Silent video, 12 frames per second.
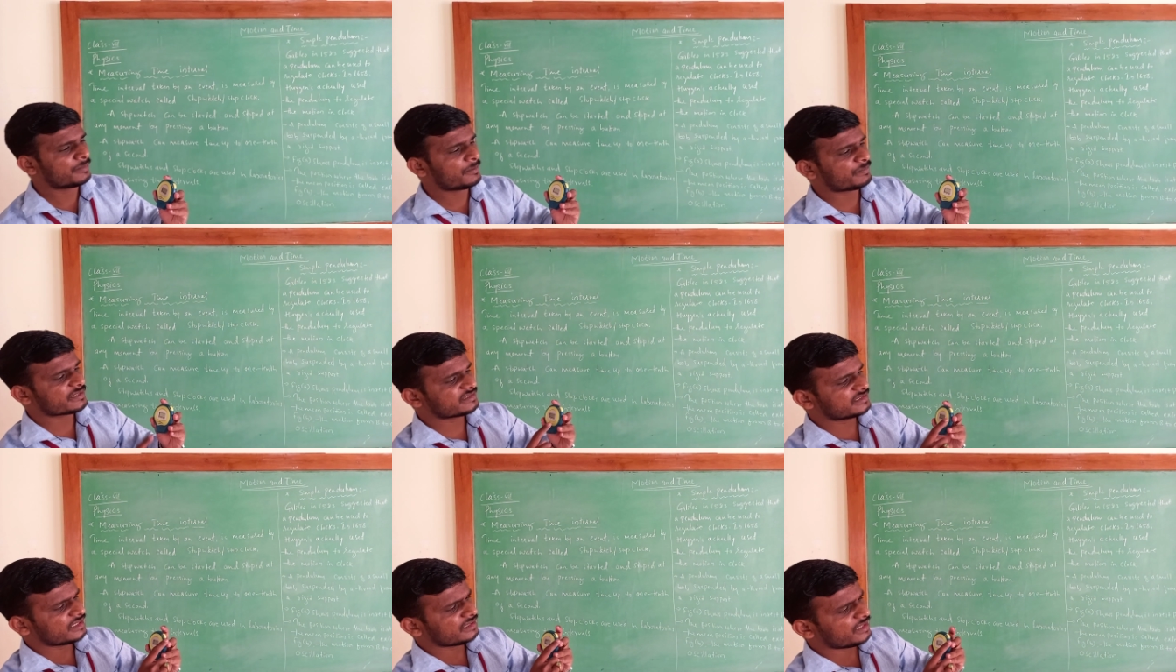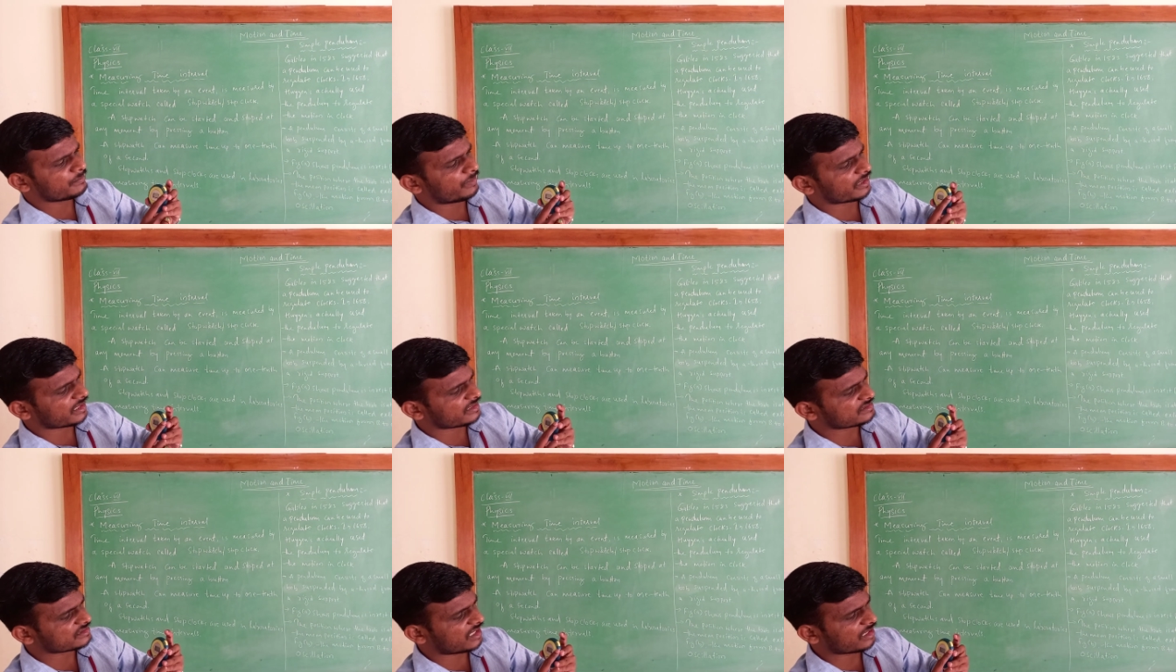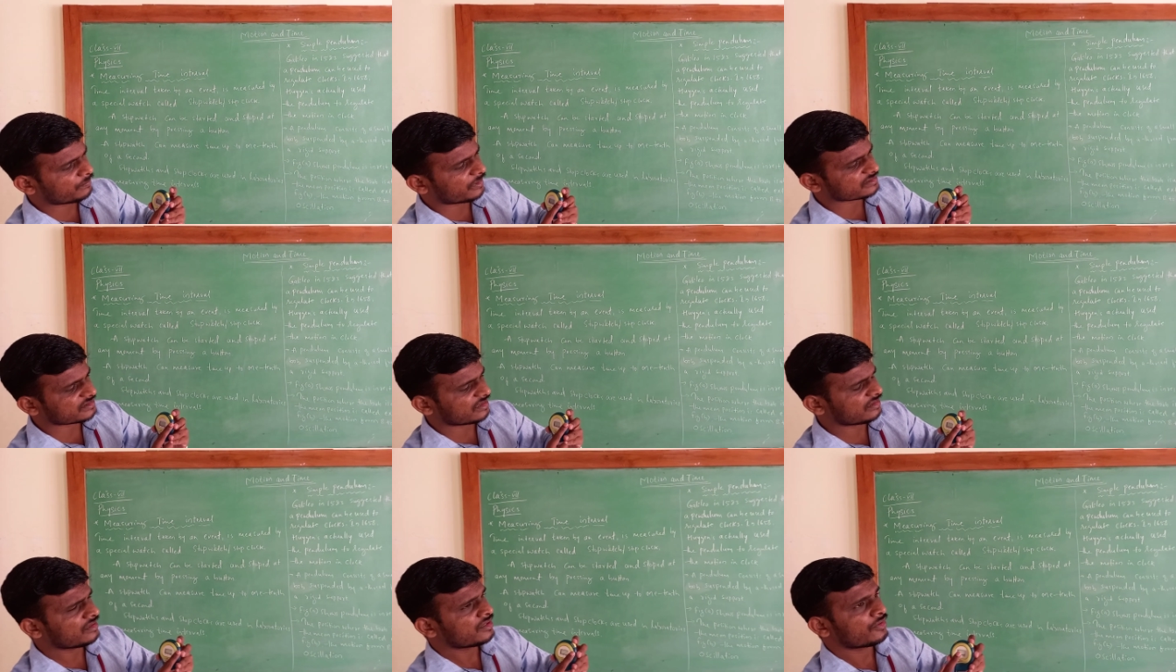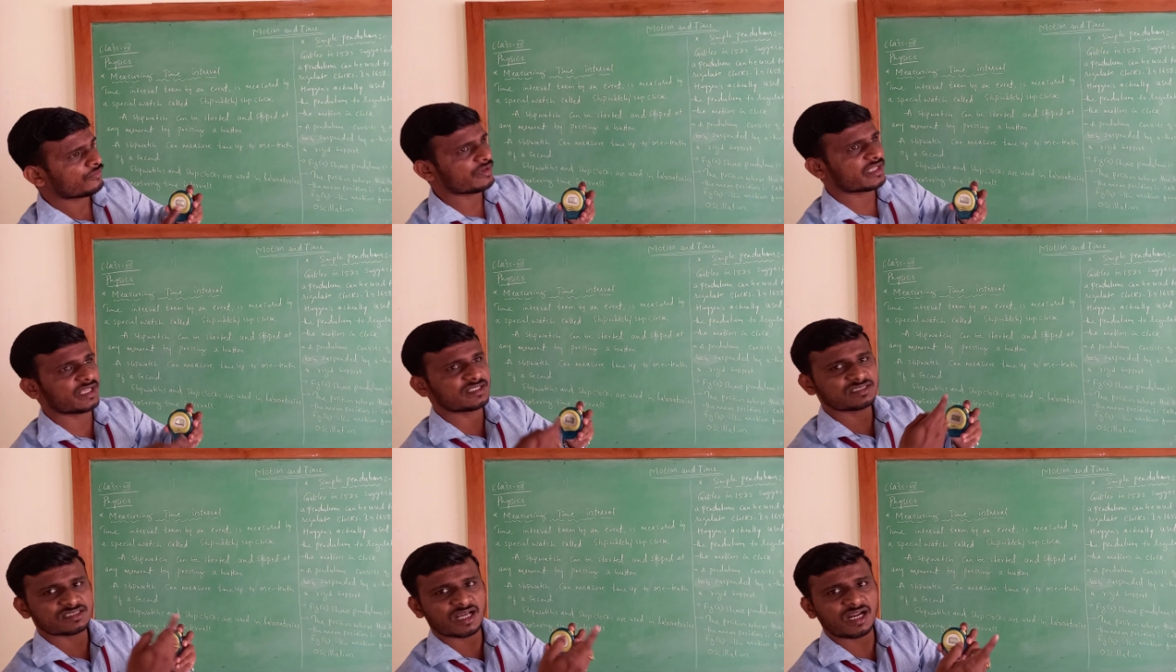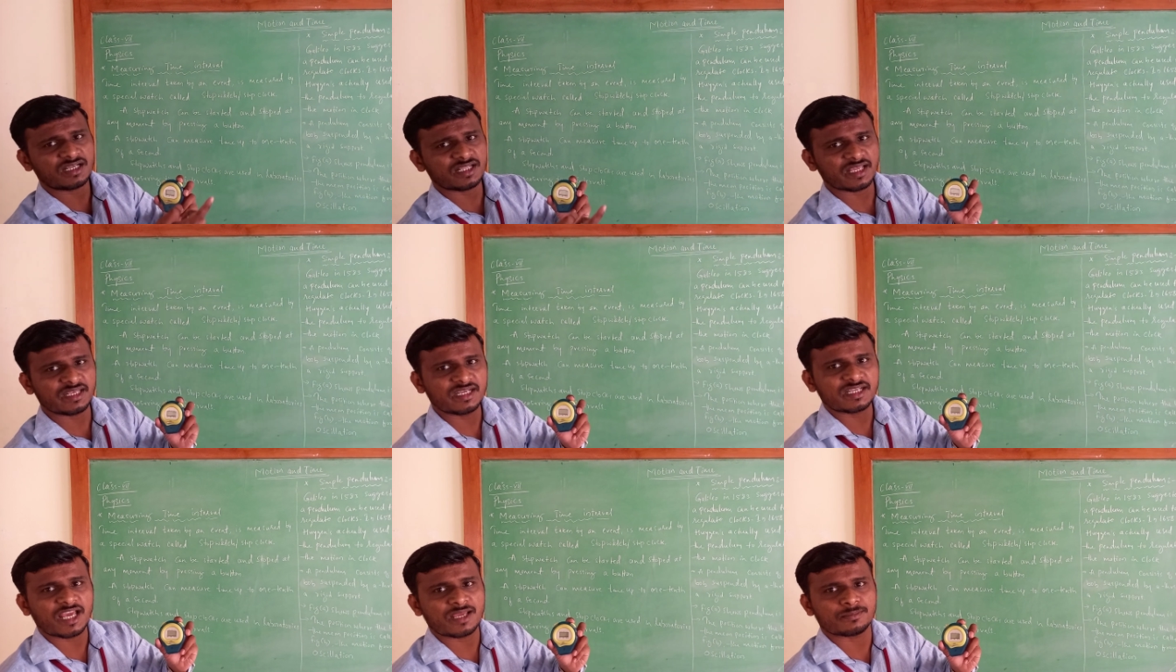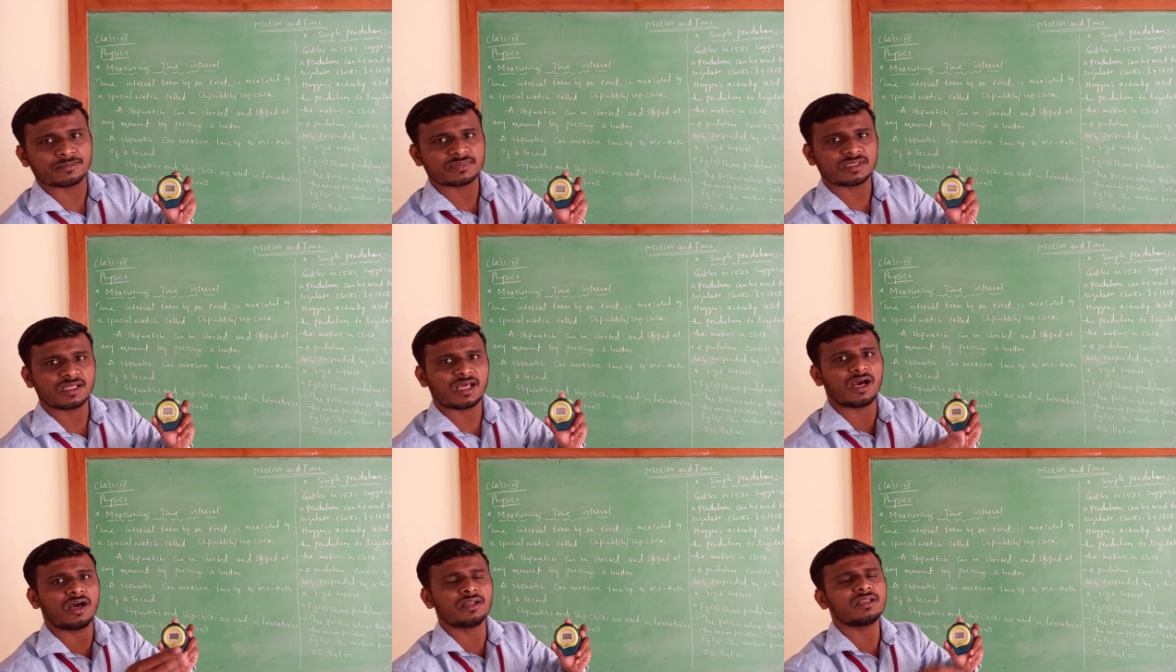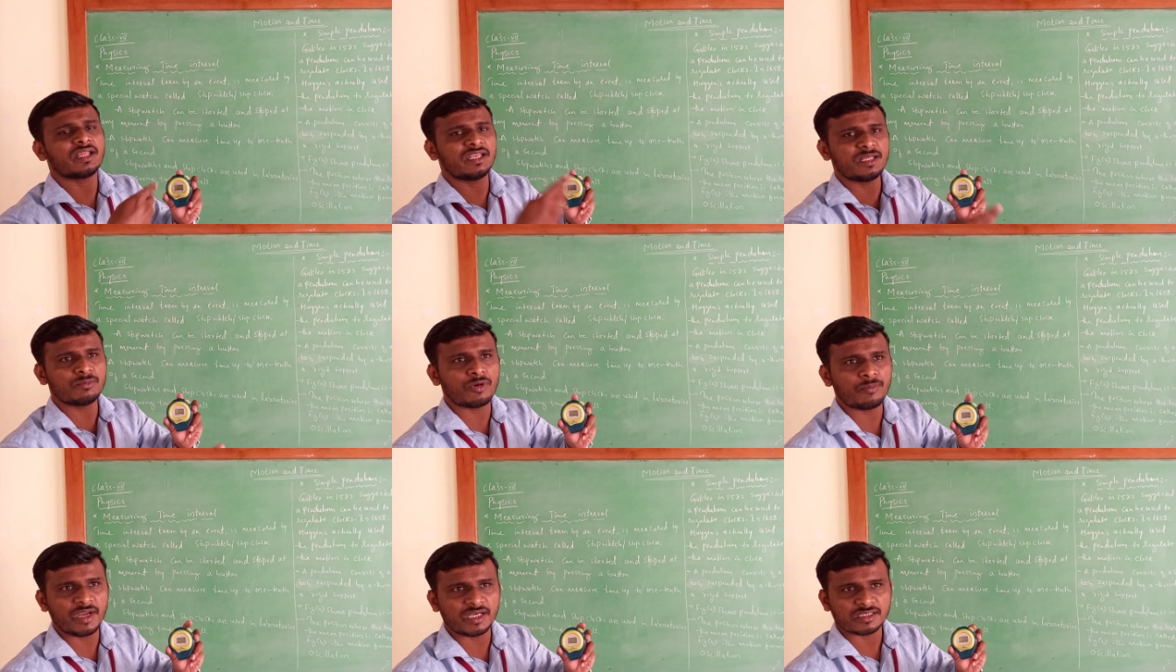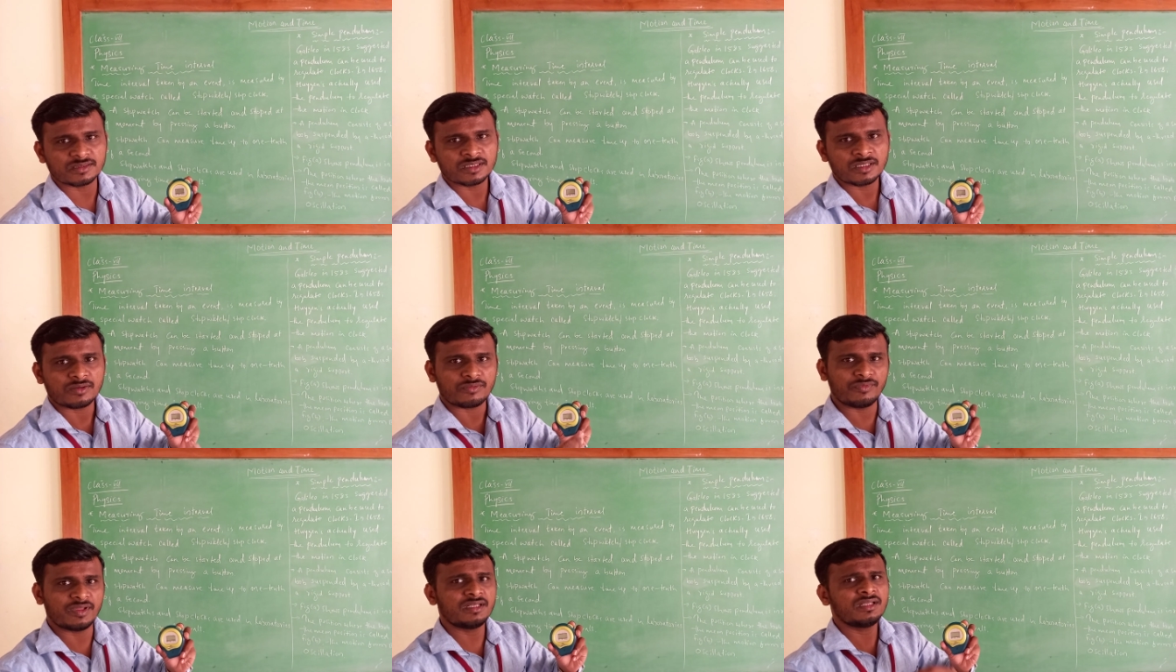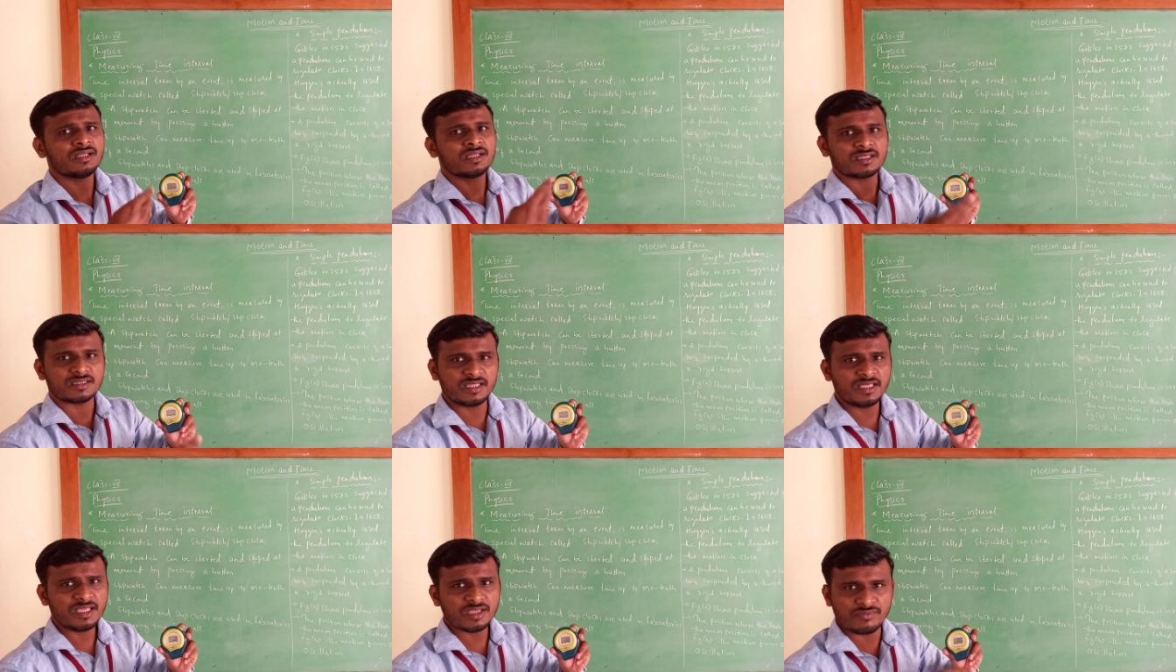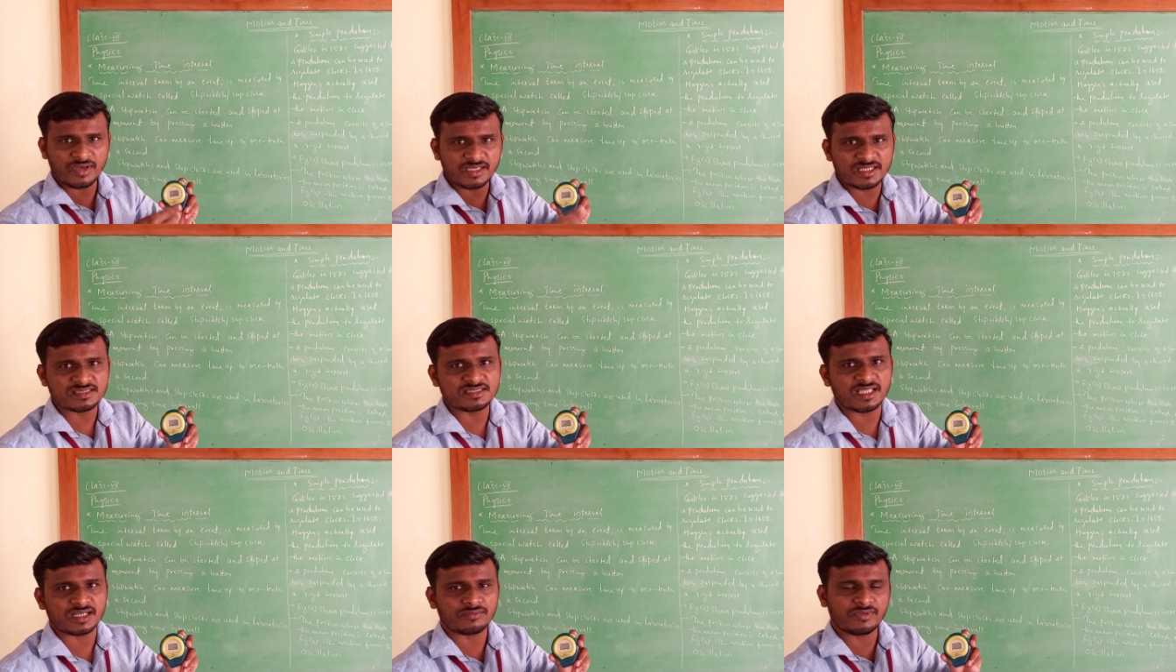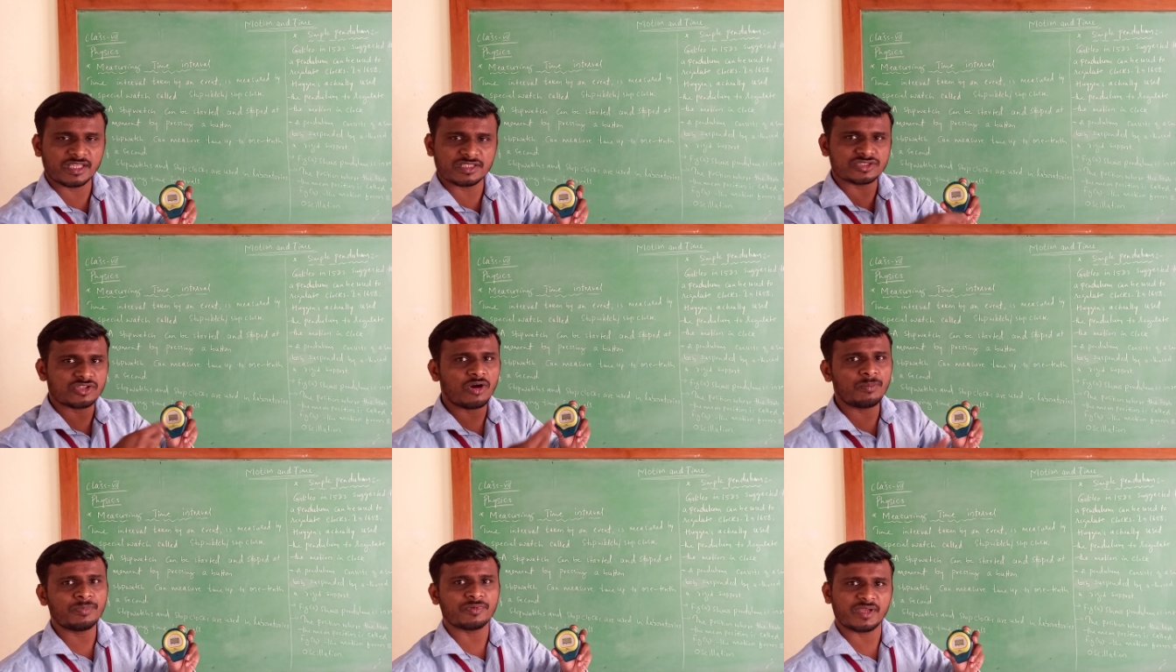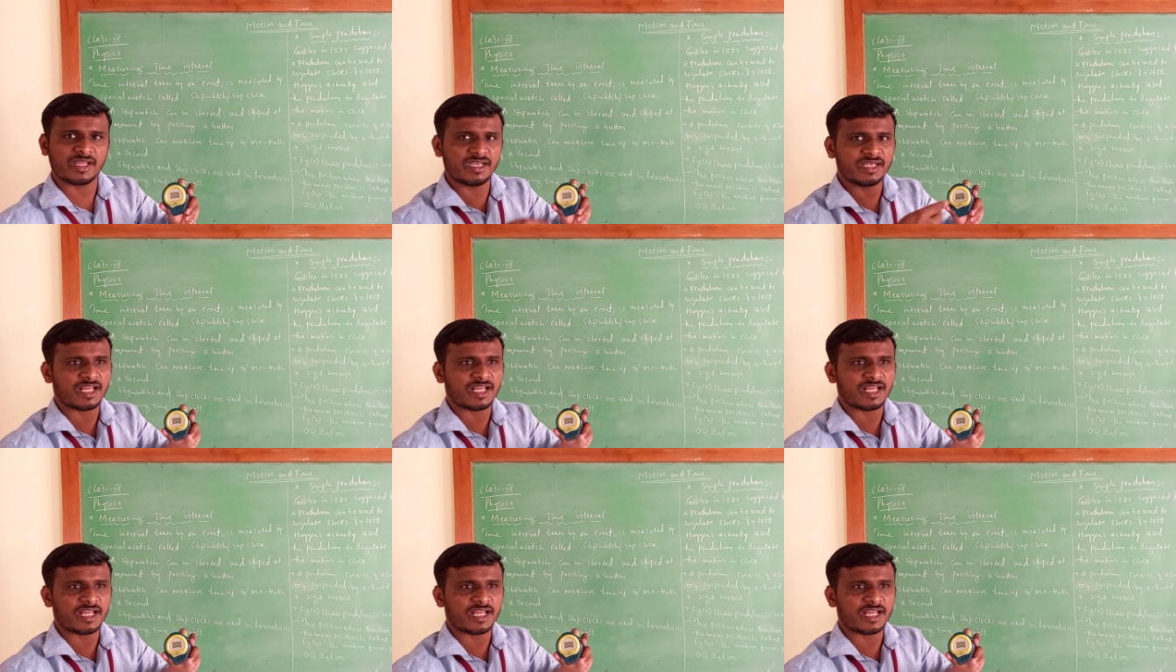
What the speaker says: By pressing the button, start button, we can start any time or any moment when the event is there. We can stop any